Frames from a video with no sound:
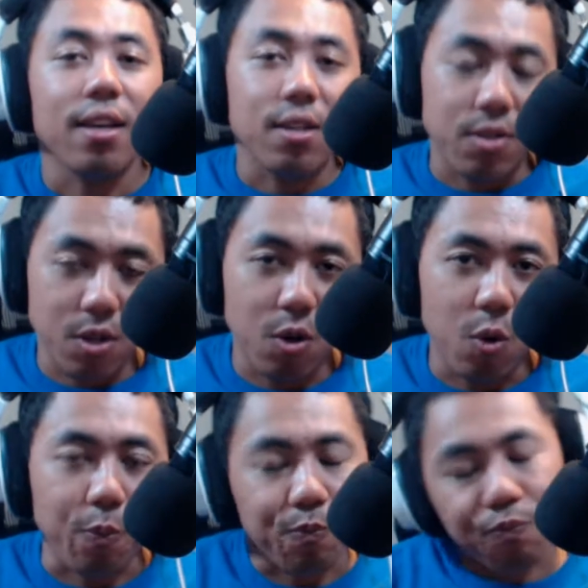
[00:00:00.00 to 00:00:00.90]

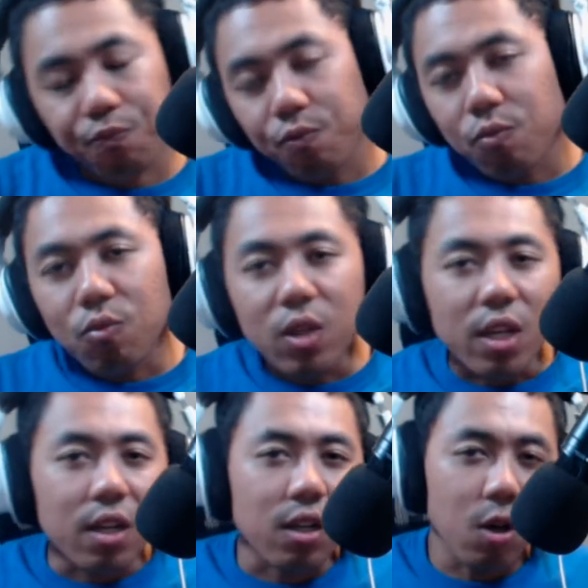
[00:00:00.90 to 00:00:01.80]
So,
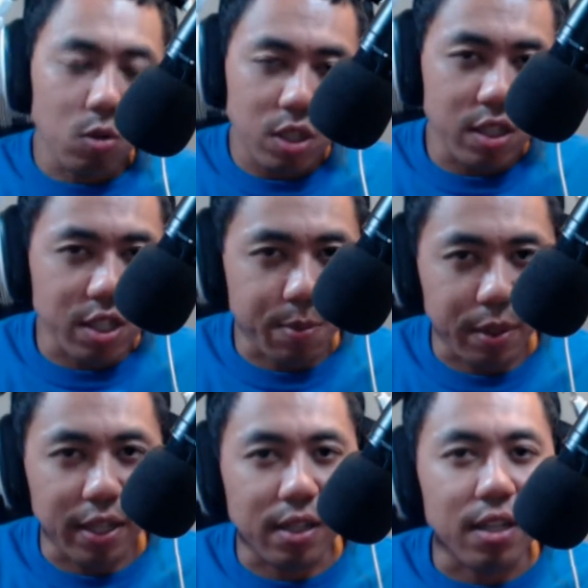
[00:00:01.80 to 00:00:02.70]
coach of the
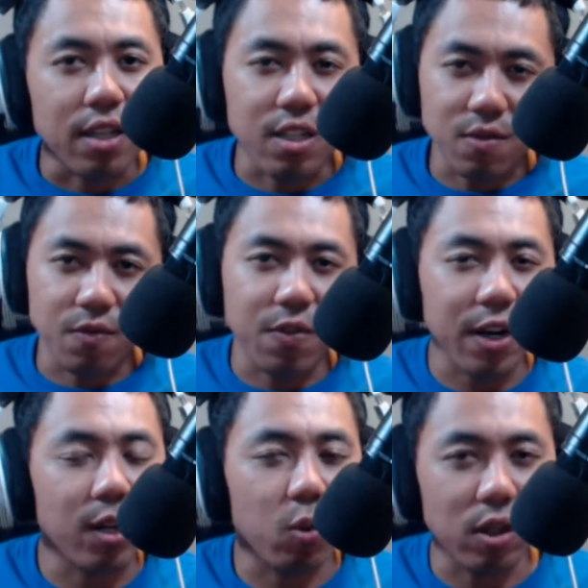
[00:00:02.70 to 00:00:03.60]
split, is
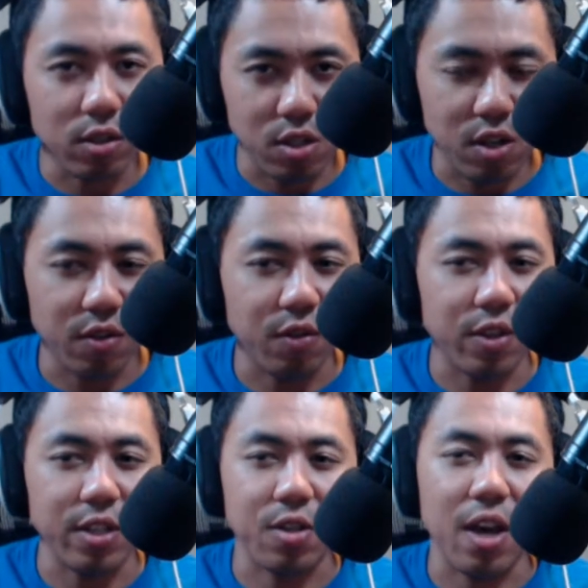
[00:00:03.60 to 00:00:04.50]
very well deserved for
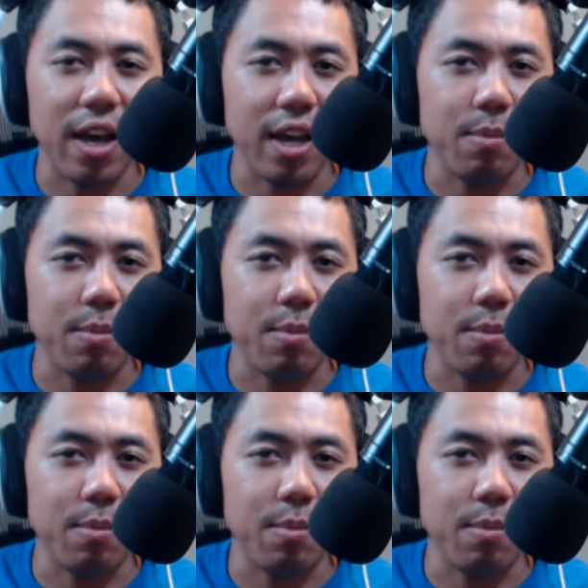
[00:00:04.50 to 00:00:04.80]
this guy